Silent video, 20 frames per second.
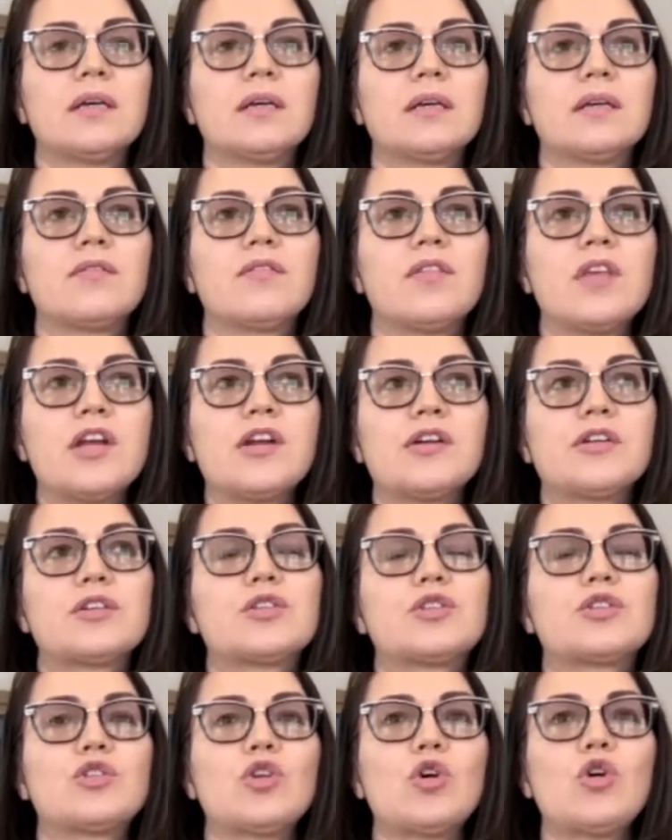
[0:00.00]
There are
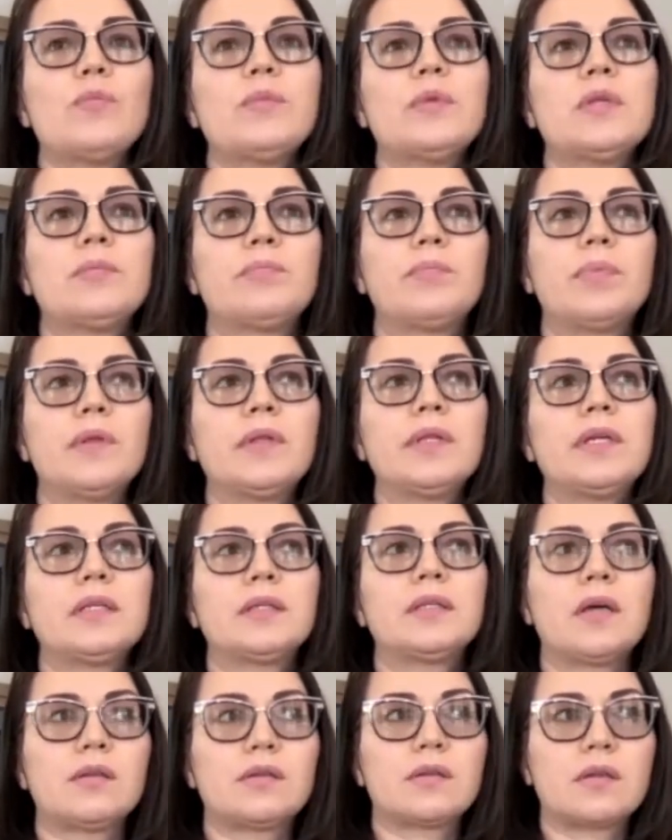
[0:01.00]
so many
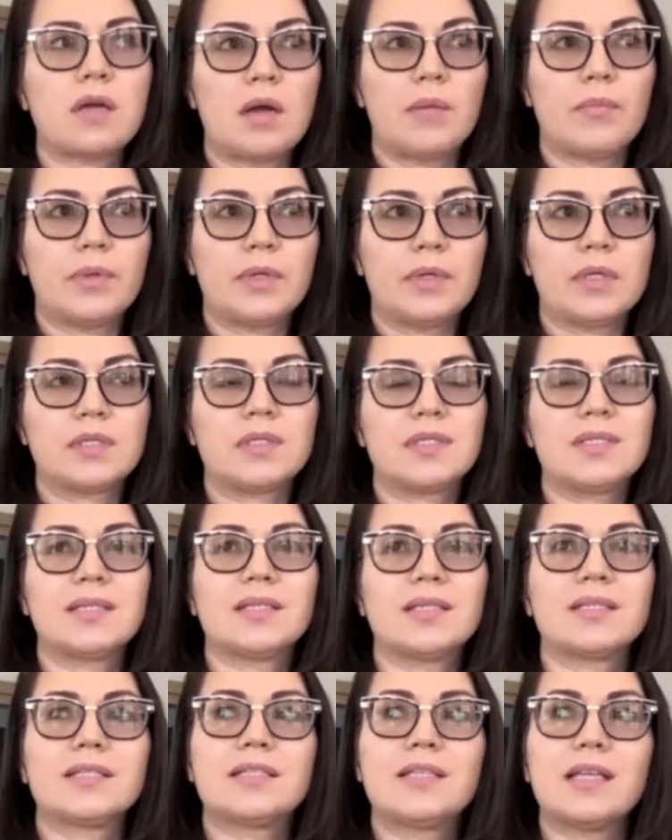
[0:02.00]
billion-dollar companies
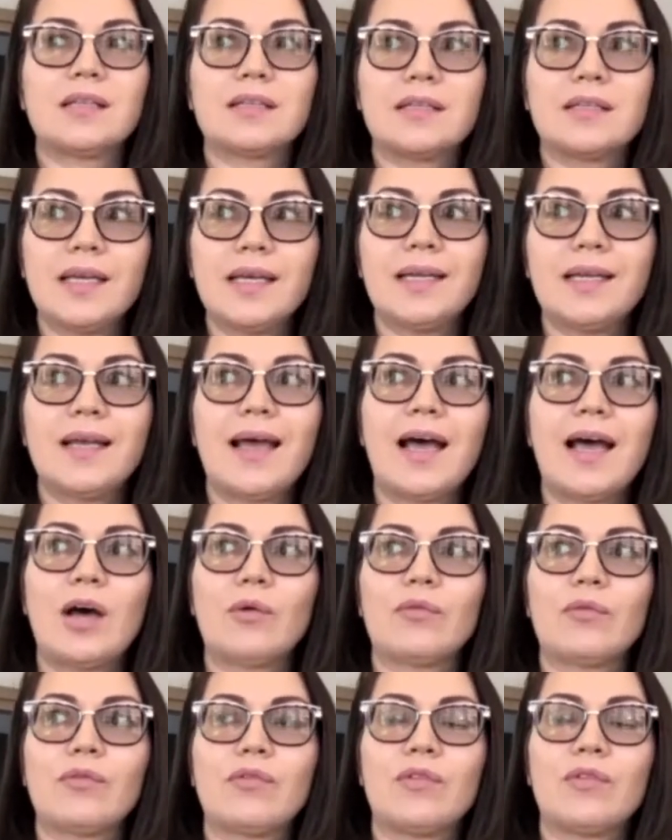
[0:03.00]
that get
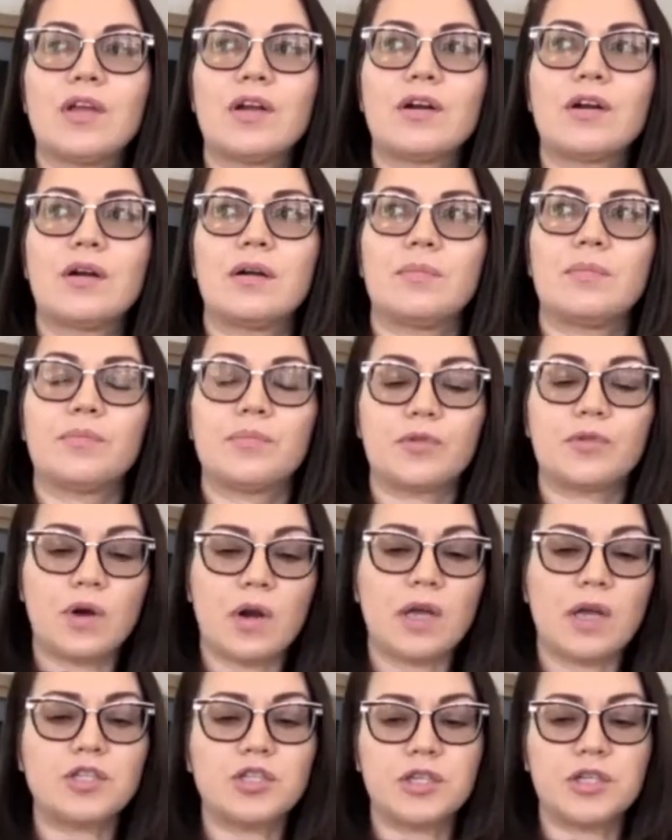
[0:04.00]
out their
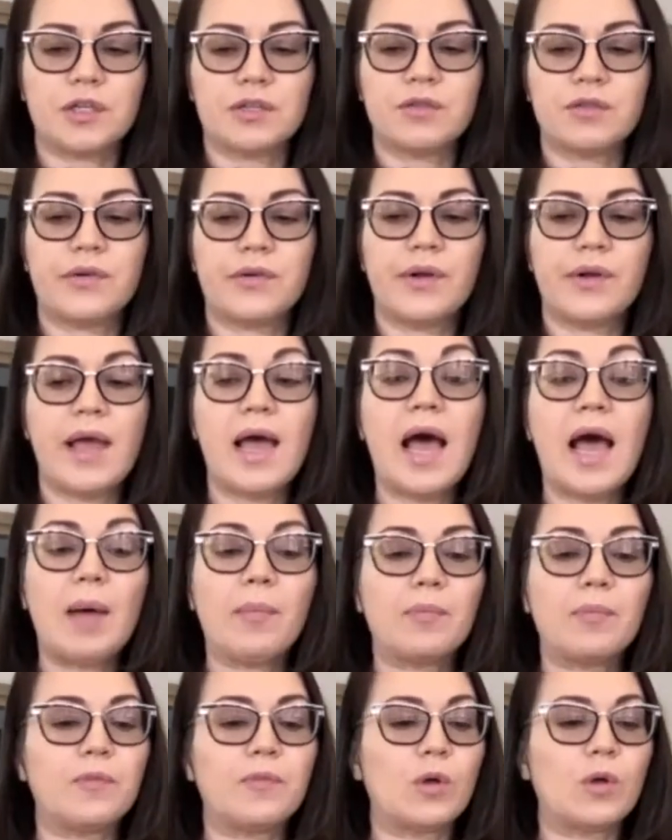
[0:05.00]
project, their
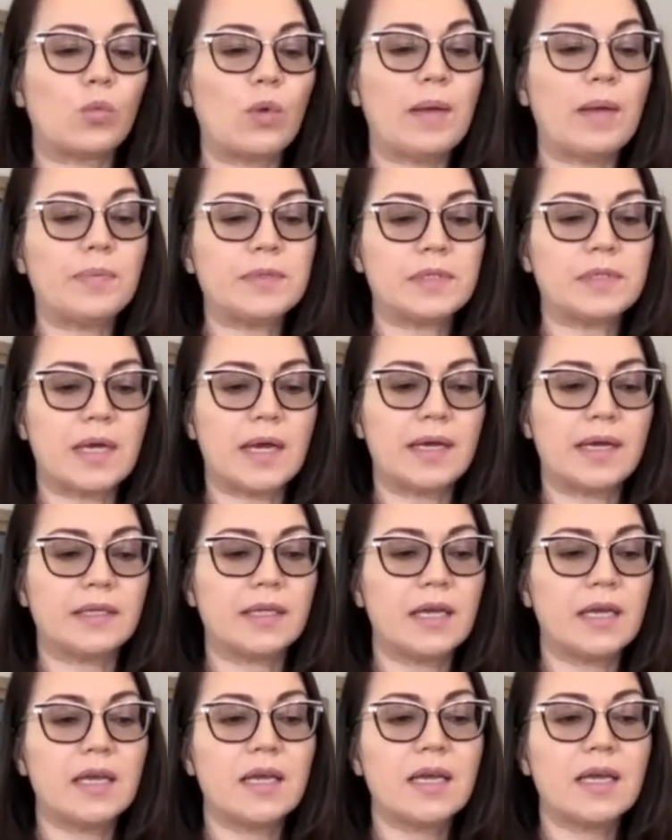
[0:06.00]
app, their website.
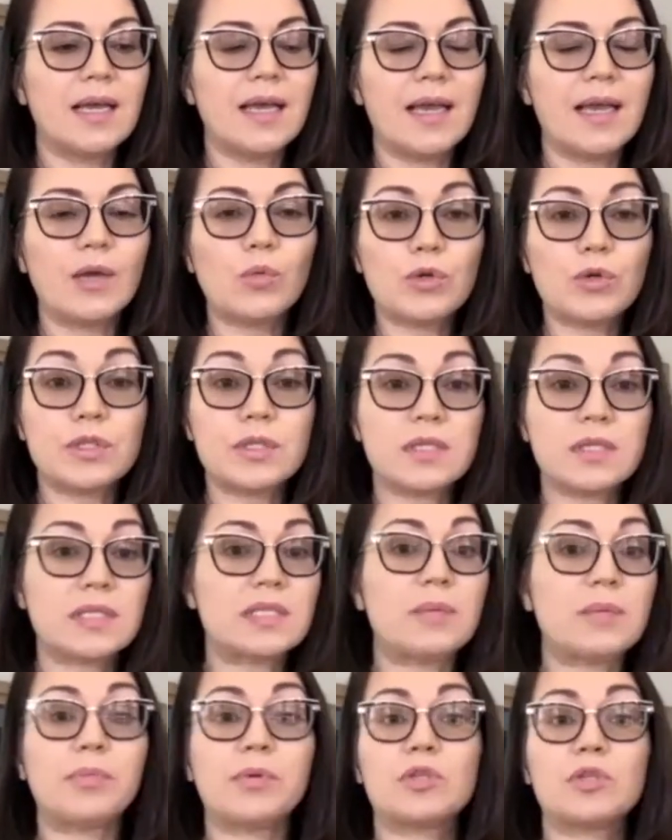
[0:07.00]
It was a
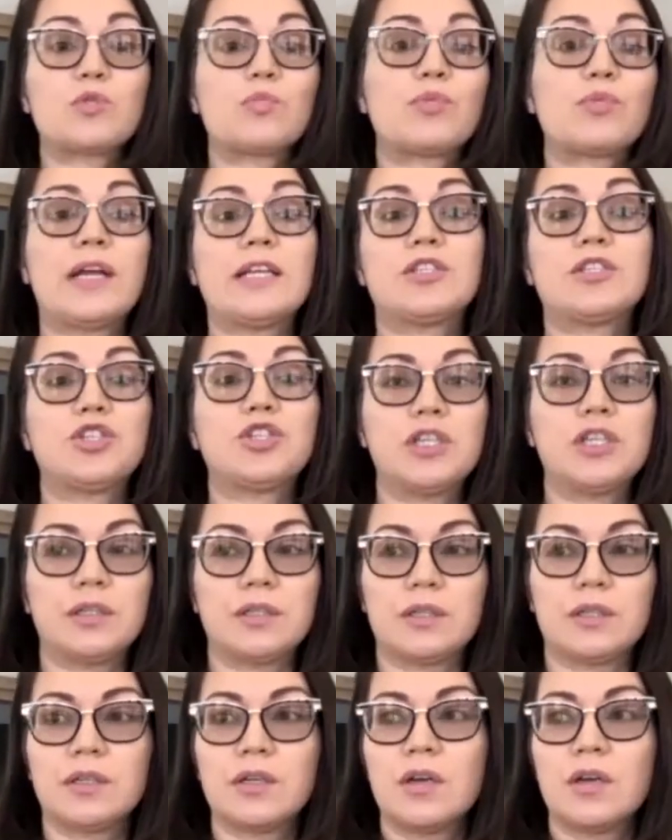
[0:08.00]
simple spreadsheet,
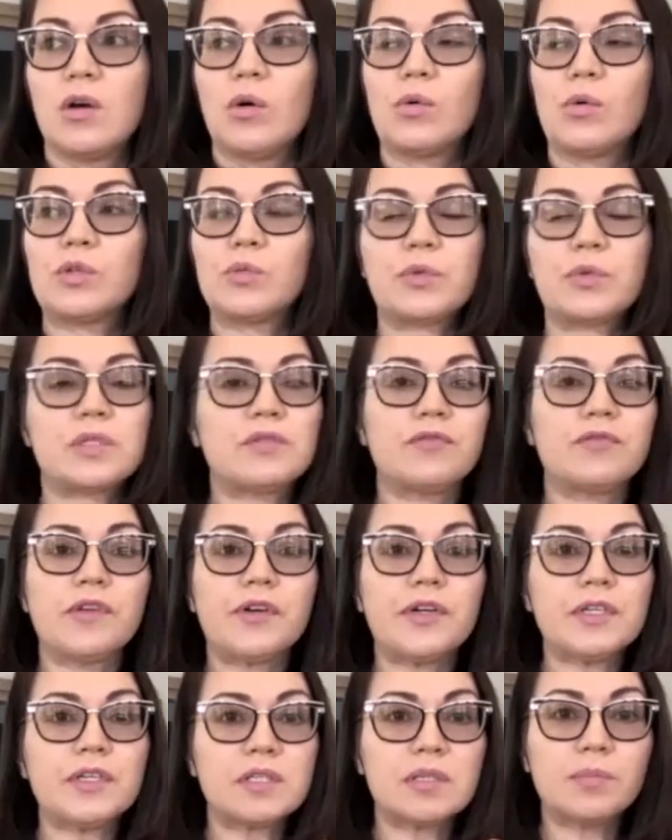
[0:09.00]
or it was a
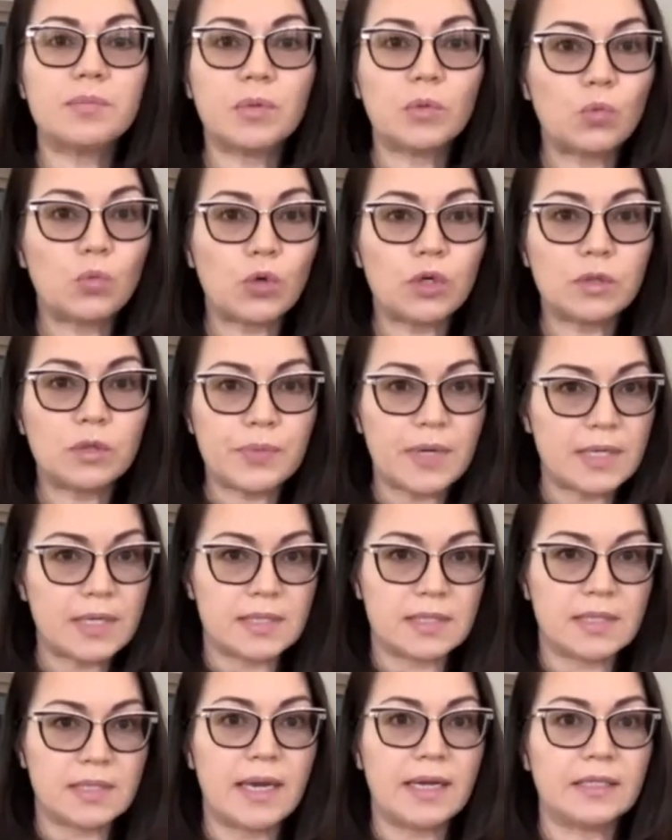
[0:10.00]
very simple WordPress
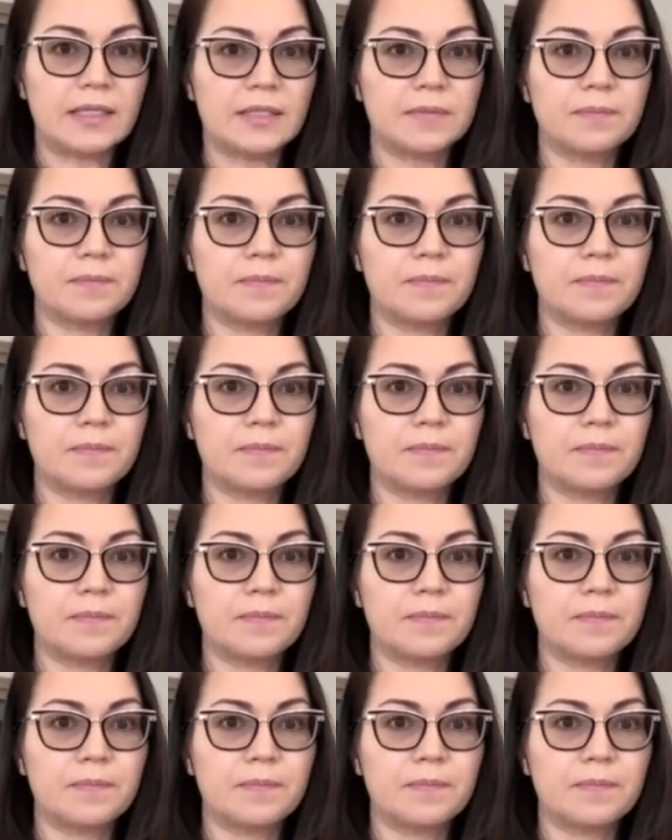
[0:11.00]
site,